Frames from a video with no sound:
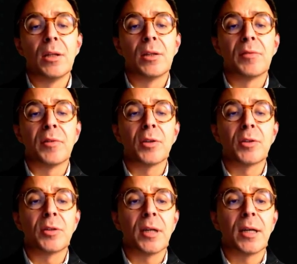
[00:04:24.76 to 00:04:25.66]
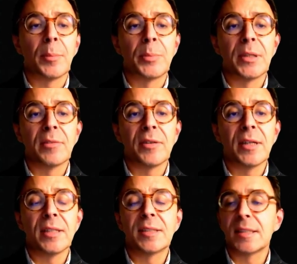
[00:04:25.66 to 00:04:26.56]
the Volt
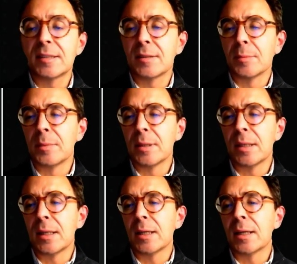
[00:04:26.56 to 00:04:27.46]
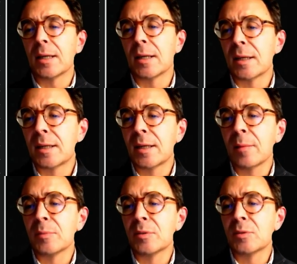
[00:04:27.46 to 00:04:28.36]
PFA system
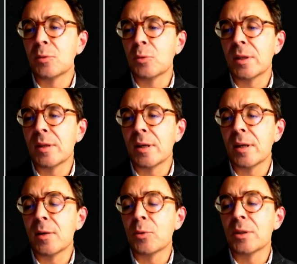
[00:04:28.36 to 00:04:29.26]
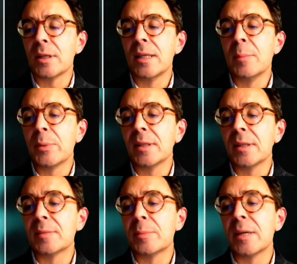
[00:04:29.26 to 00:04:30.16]
comes with an
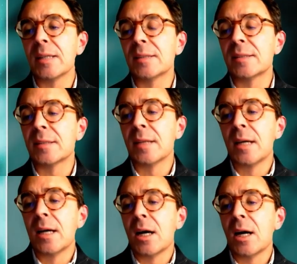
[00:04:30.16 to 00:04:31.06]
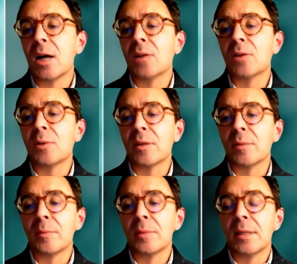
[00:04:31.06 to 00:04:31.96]
impedance-based
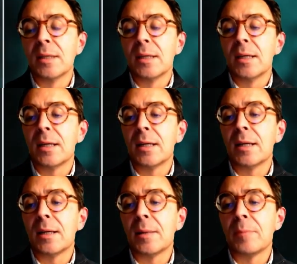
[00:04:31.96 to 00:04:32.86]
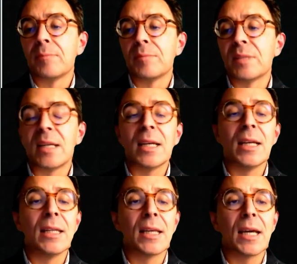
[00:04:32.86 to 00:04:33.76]
algorithm that
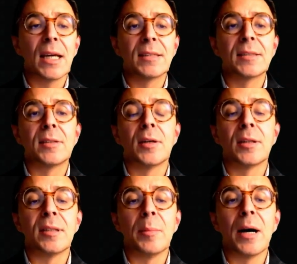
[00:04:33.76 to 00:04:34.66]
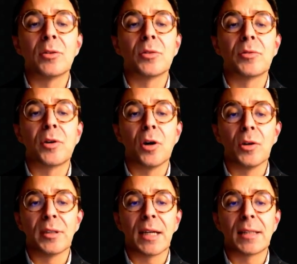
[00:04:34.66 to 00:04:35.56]
indicates the amount of
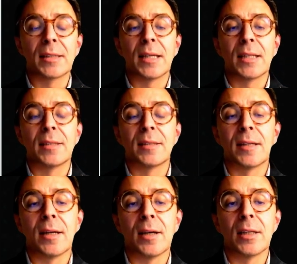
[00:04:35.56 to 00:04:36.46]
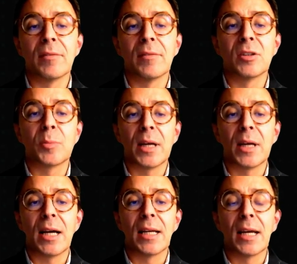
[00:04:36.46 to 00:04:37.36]
contact that a given
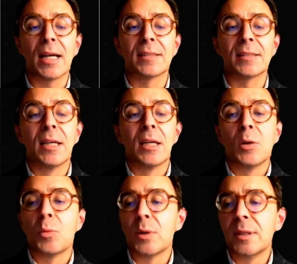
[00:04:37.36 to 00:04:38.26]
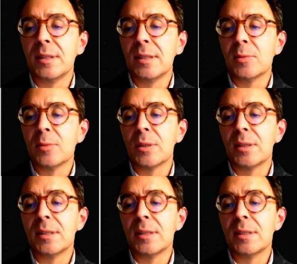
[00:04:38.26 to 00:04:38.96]
spline has with the